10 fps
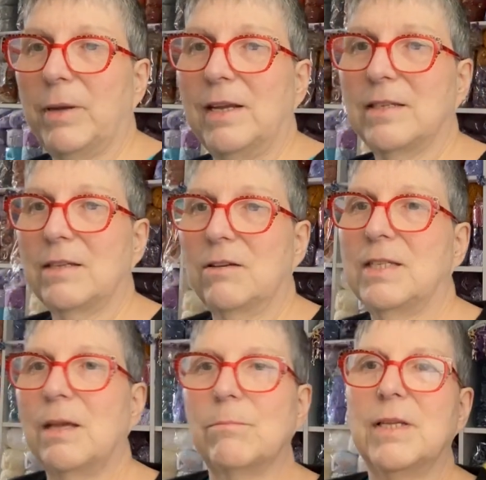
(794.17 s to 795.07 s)
And as I
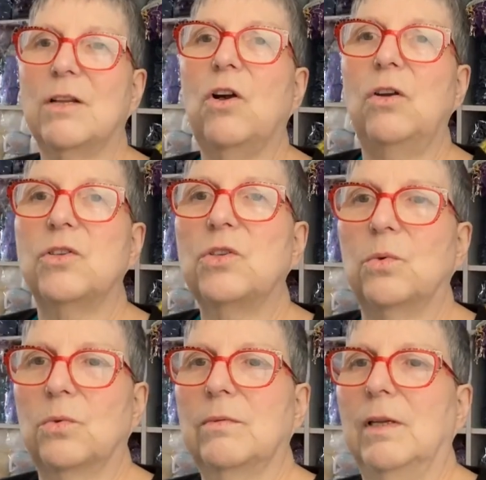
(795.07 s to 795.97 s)
say, my collar's
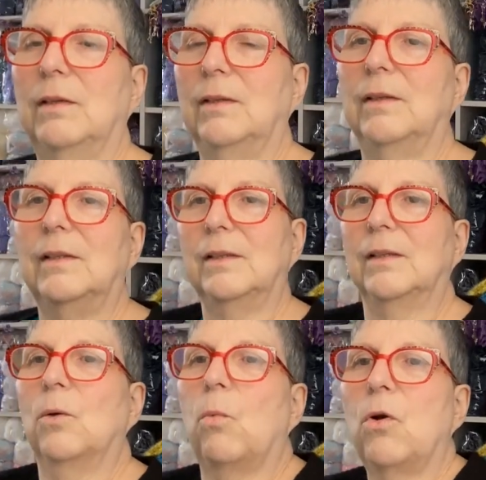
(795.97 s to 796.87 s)
all
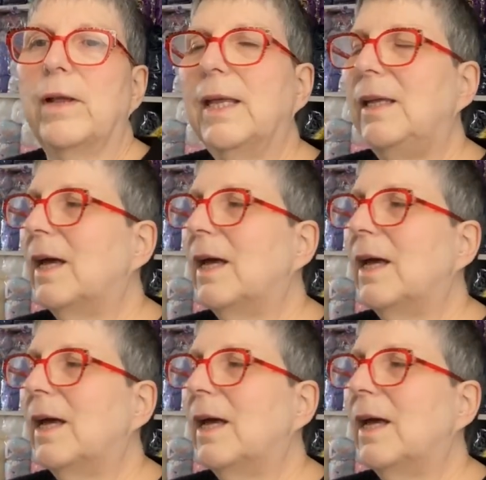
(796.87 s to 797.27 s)
wonky.